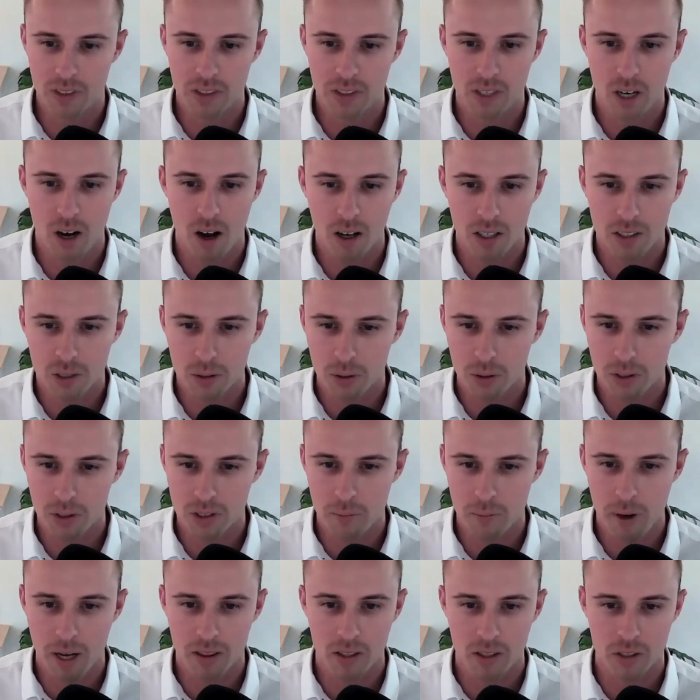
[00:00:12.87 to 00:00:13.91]
Talk to us
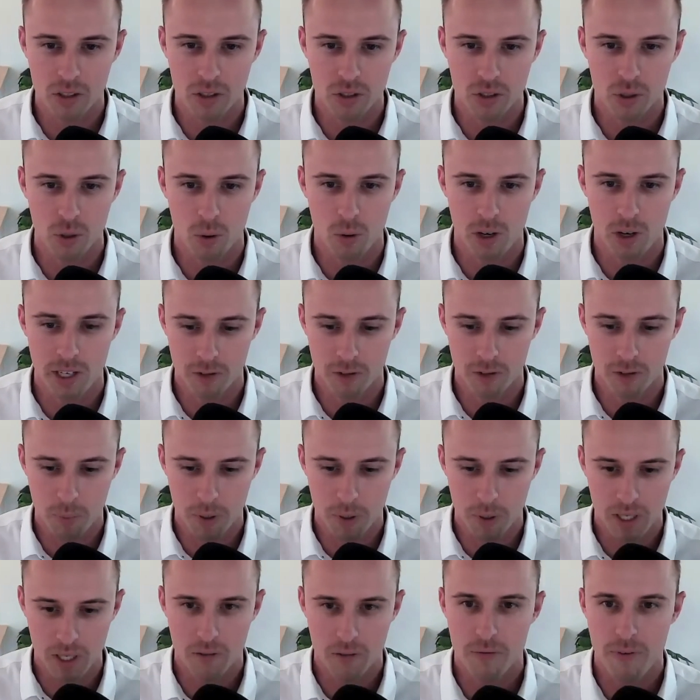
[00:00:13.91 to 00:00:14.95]
about the story of
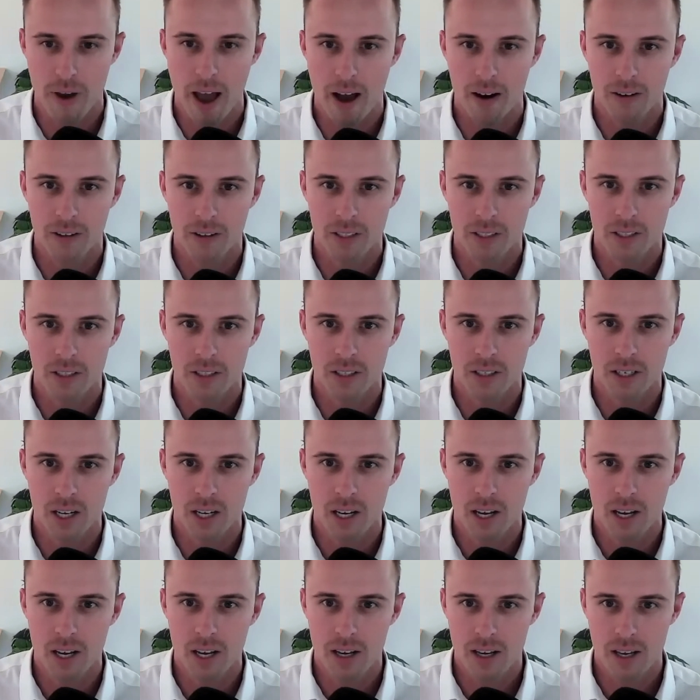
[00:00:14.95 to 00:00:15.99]
being a founder
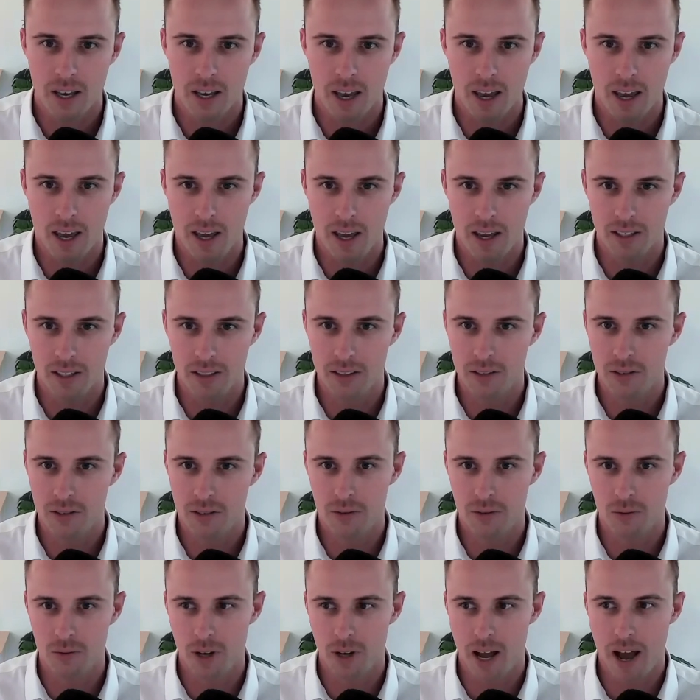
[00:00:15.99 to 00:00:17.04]
and
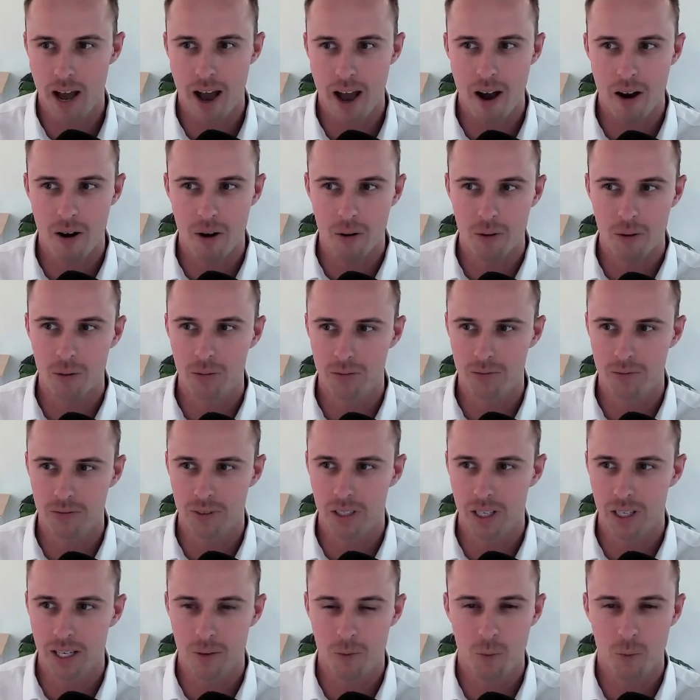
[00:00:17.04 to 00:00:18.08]
how,
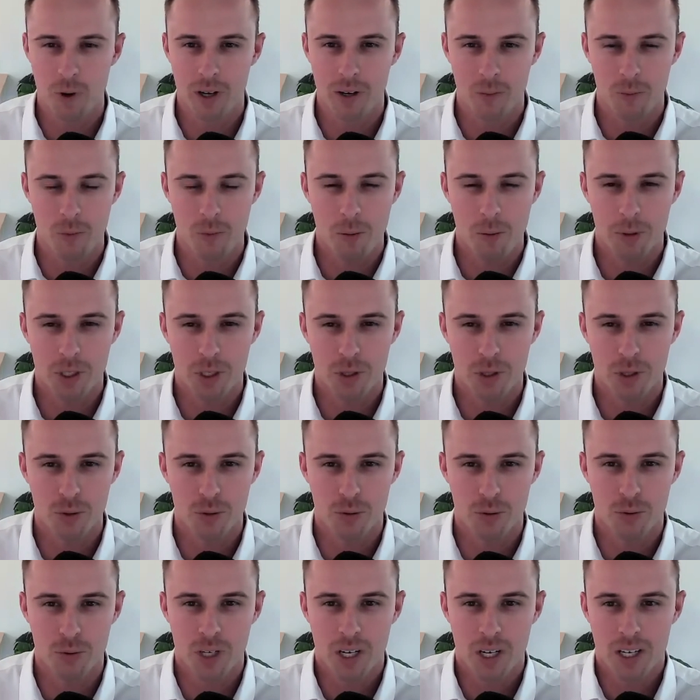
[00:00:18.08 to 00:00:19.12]
like, what would
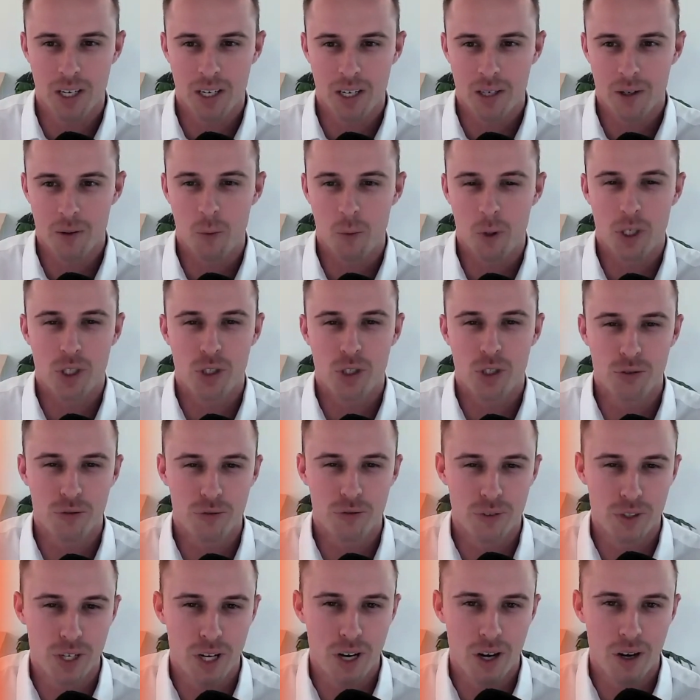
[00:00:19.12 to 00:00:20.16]
you wish
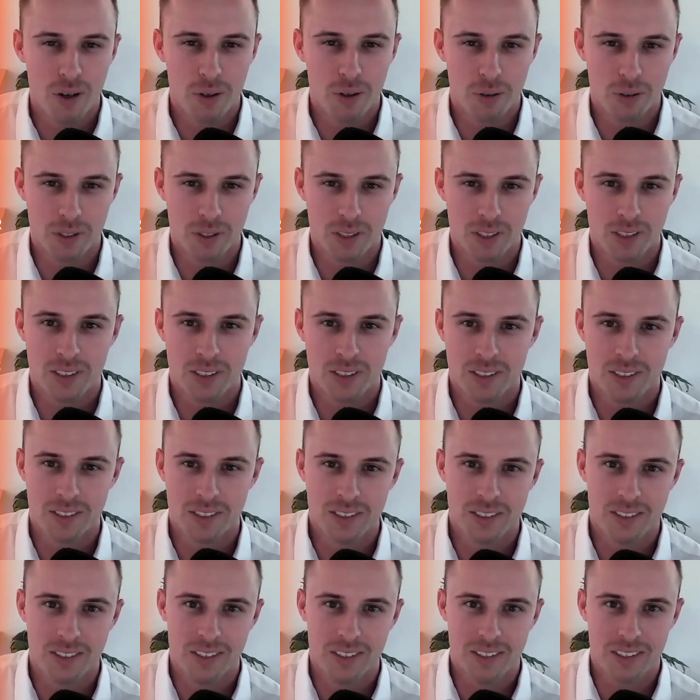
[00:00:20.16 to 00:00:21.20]
you've known
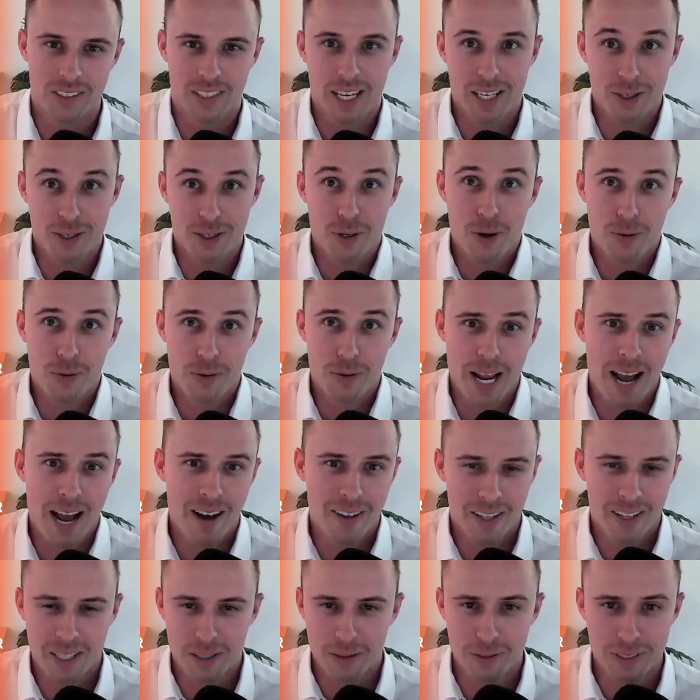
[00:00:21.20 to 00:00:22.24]
that you know
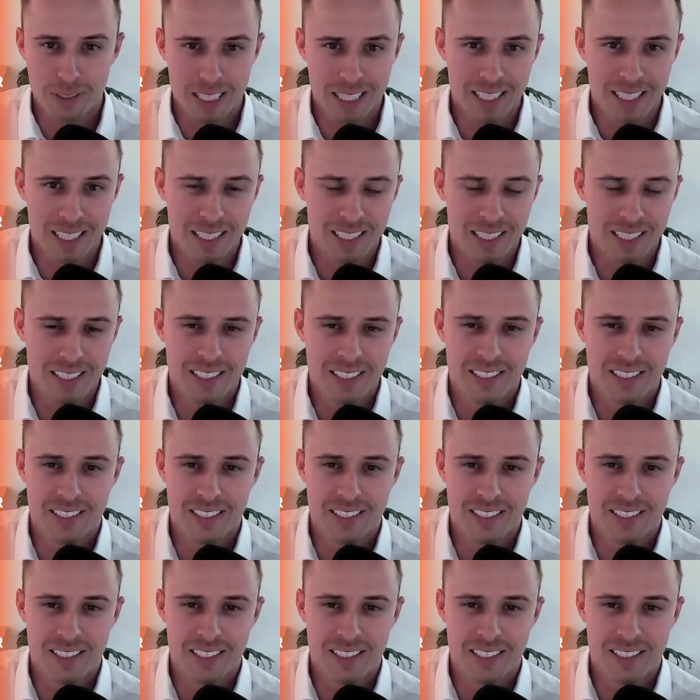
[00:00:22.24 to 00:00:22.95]
now that you didn't?